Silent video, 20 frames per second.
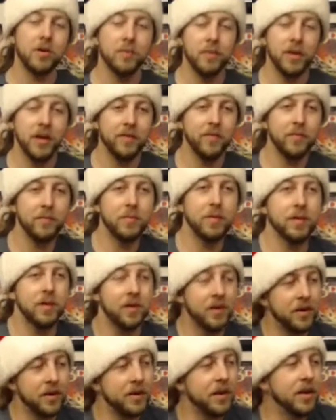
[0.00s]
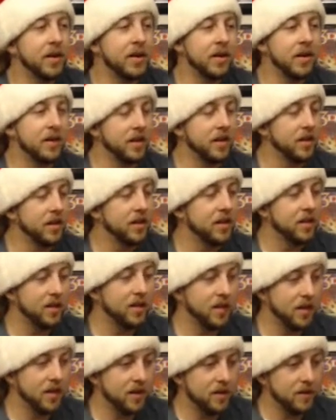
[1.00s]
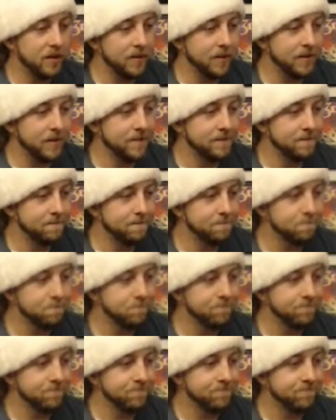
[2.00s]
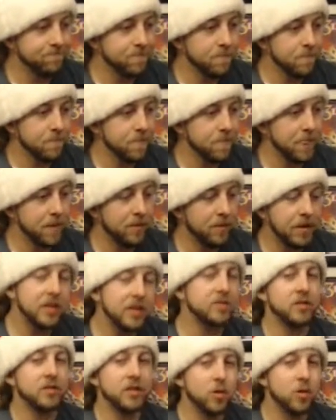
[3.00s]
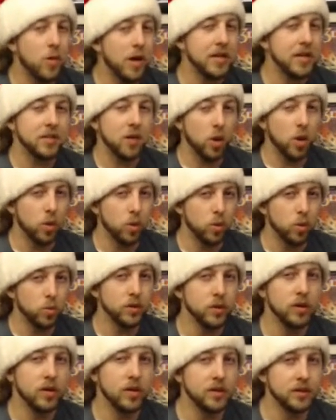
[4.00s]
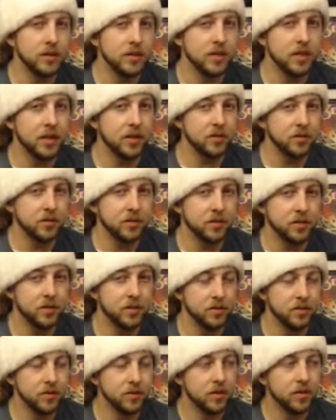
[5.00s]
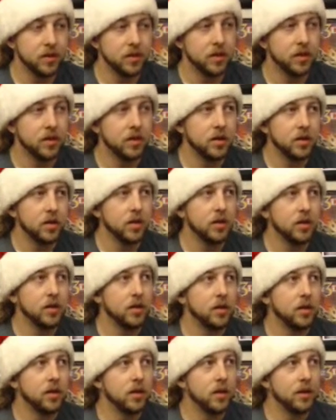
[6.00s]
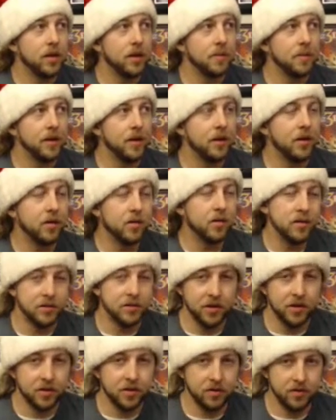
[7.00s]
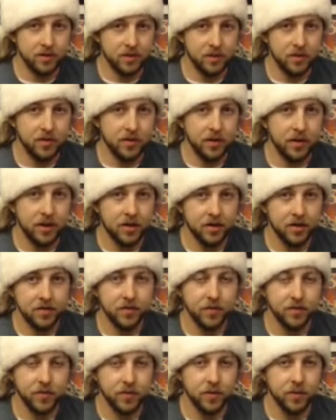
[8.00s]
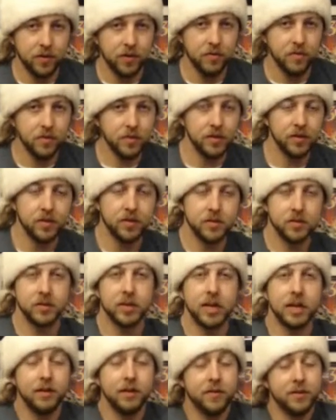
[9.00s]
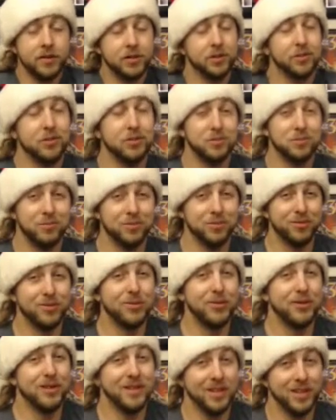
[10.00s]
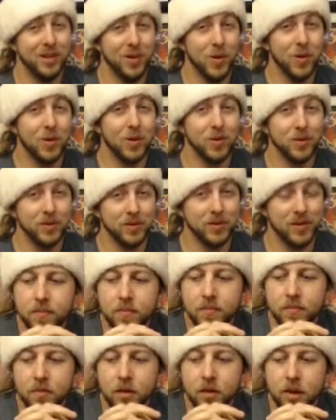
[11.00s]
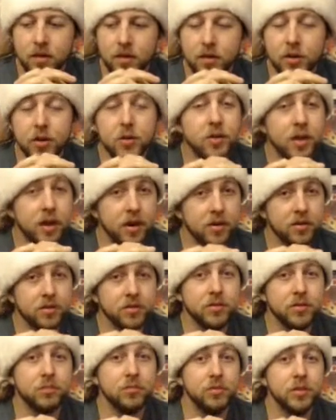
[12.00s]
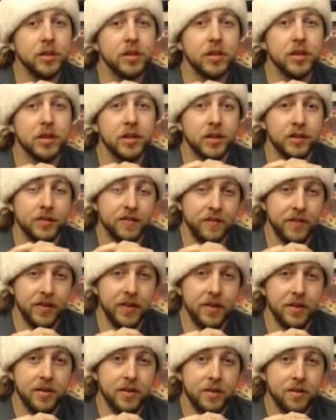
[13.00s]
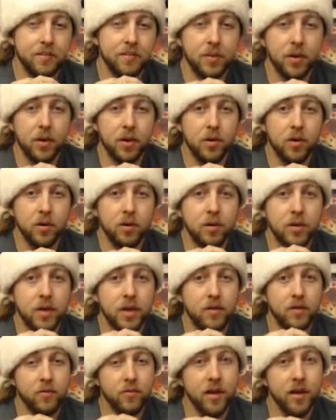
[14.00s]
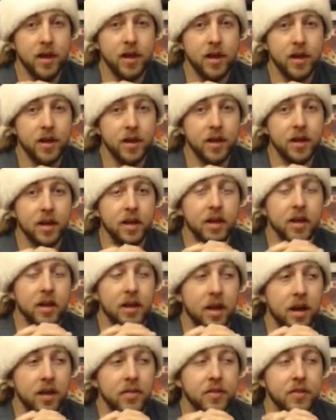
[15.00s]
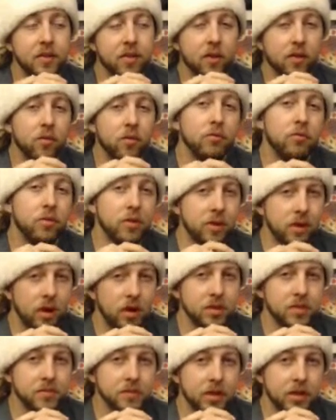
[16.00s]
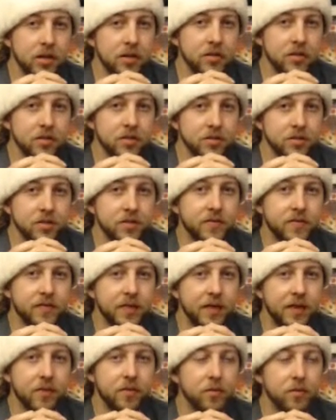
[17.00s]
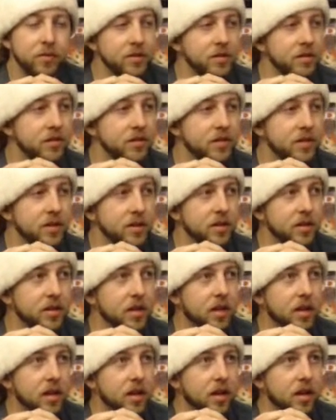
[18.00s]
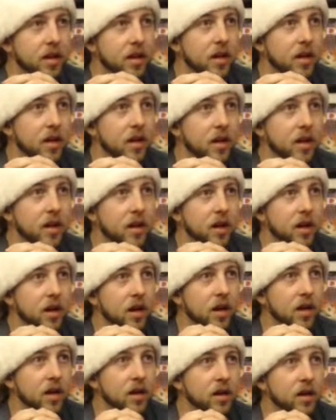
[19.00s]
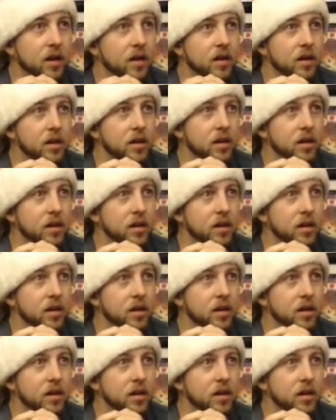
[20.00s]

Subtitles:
him to have the beard. But he doesn't look quite as old as the other two. I mean, I know he's younger than Harrison Ford, but Carrie Fisher looks pretty old. The new characters are really good. Finn, Poe, and Rey, I think, are all really awesome characters. Finn was not